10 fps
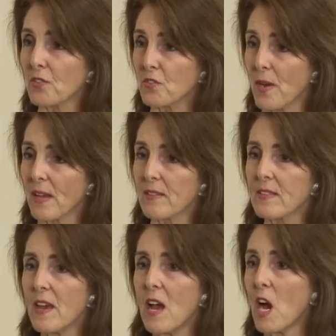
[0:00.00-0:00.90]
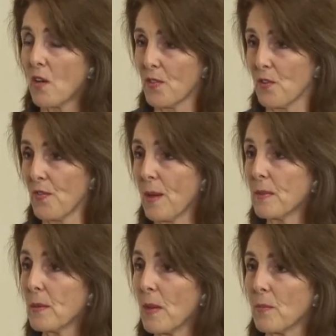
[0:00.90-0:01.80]
strengths of their
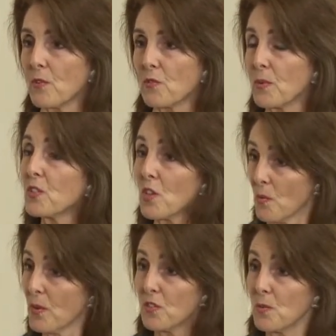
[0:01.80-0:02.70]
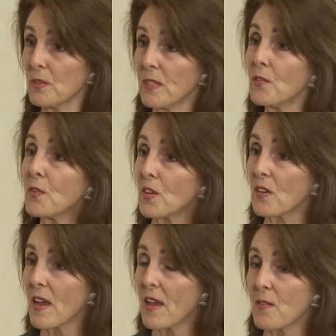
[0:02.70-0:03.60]
family members, which will
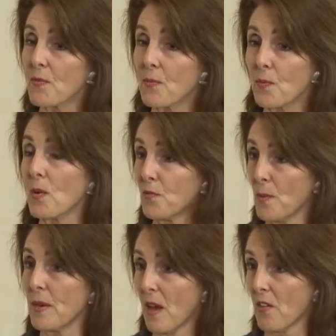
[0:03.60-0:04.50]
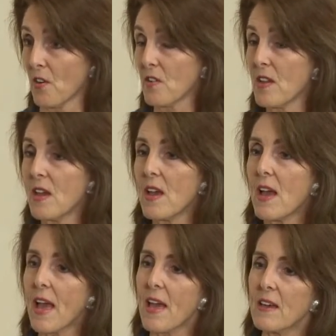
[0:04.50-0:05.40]
differ one from another,
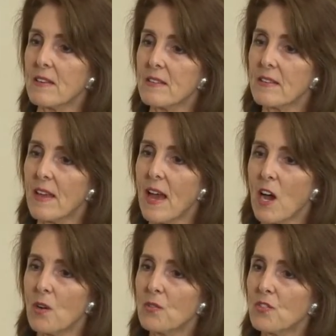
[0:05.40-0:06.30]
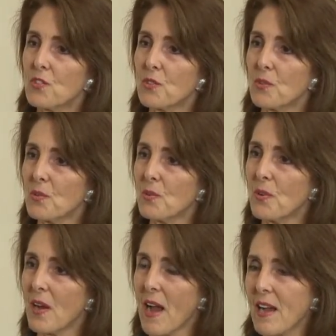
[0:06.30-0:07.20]
and how to
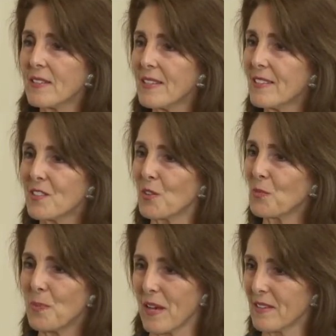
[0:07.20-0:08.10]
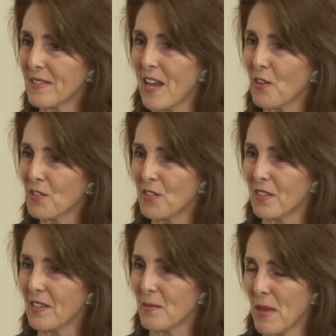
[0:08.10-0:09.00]
access those best, how
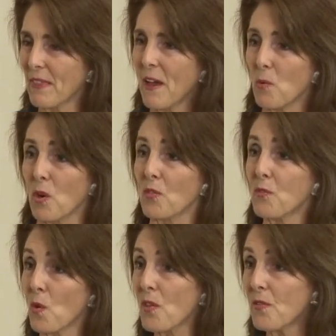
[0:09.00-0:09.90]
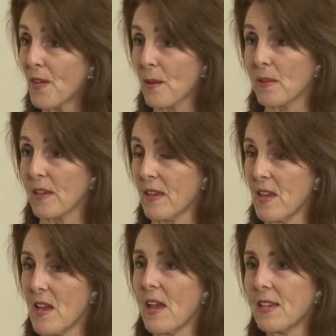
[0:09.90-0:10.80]
to make that work for the family
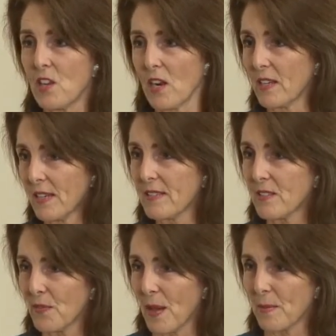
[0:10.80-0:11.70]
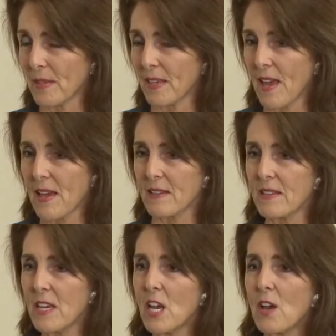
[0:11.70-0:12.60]
and not against the family. And
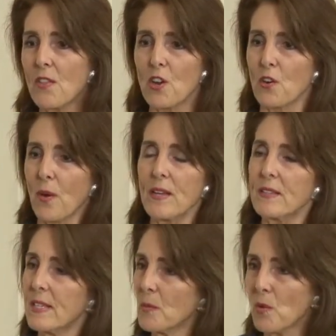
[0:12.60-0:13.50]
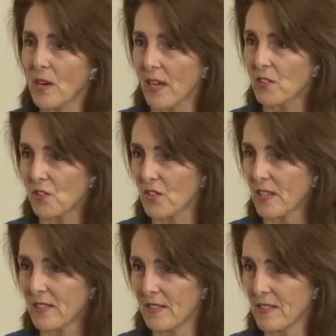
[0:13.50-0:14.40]
there are great teamwork
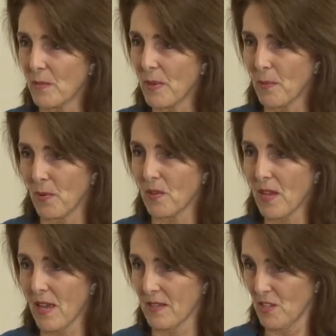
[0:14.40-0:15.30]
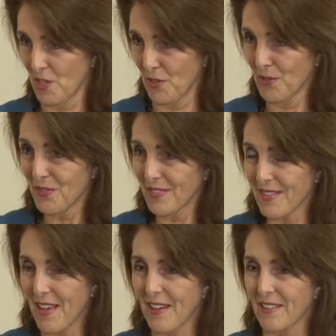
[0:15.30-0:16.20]
exercises that people can use
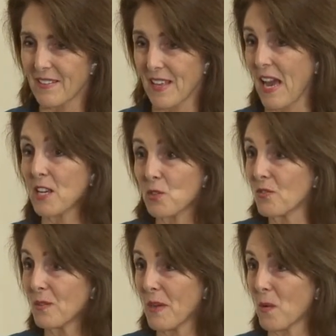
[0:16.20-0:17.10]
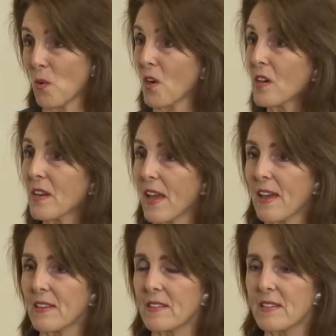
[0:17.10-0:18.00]
and that I use in my work,
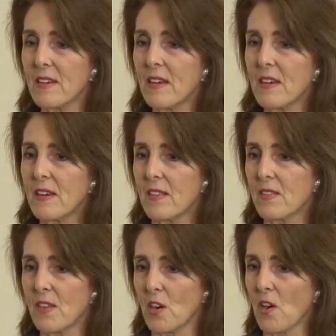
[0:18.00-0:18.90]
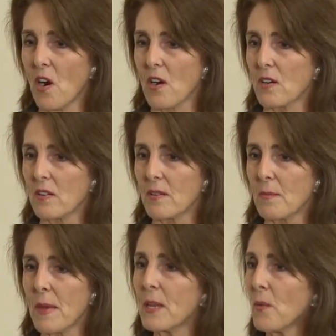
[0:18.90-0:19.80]
and there are
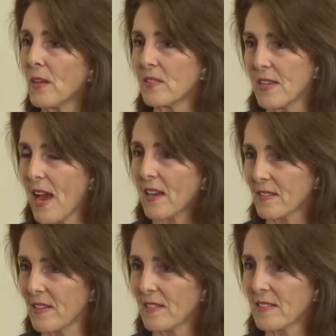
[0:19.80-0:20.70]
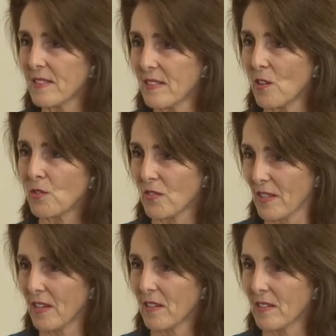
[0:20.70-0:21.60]
many ways to access those
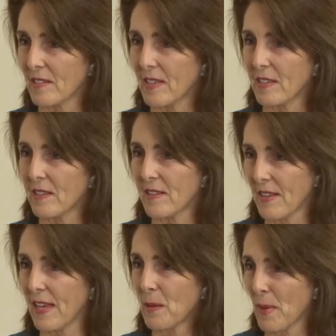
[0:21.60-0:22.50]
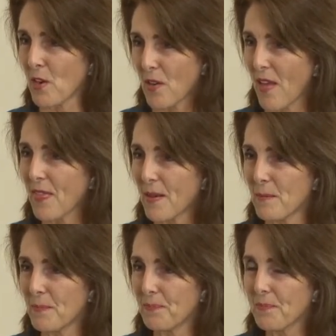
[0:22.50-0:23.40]
skills and getting better at them.